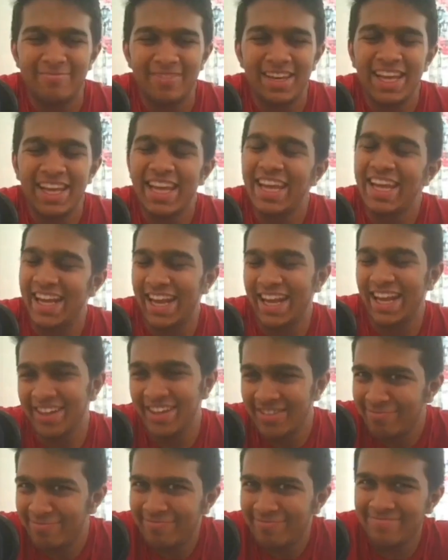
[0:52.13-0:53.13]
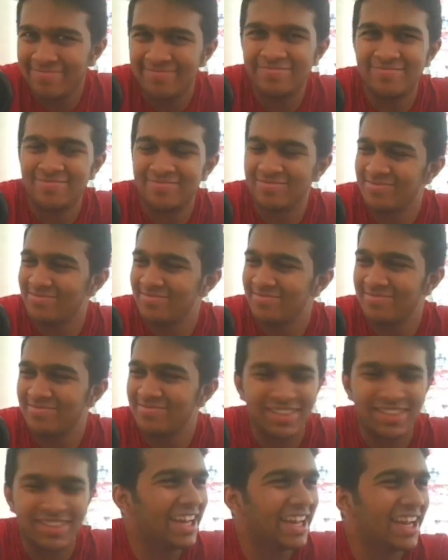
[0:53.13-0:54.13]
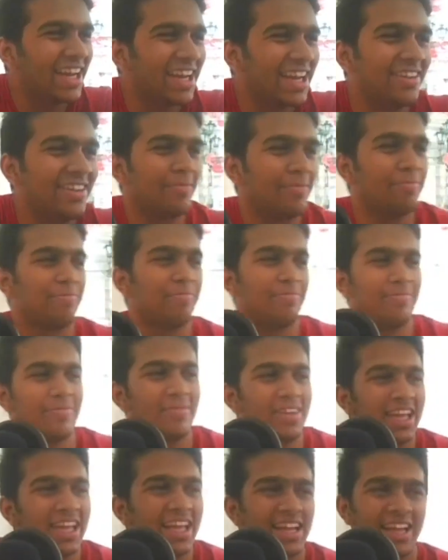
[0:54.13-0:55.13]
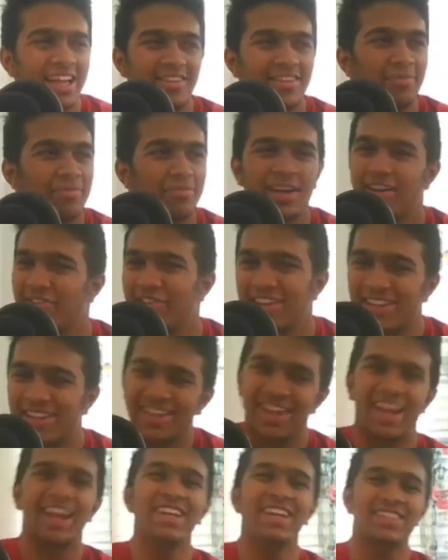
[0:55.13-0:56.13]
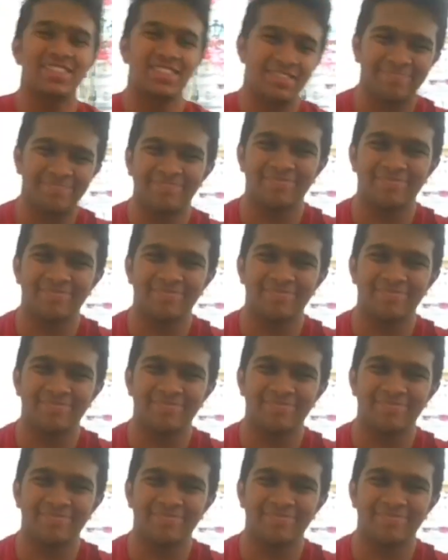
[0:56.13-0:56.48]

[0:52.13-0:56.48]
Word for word: Needed. Needed's a, needed's a bit of a stretch.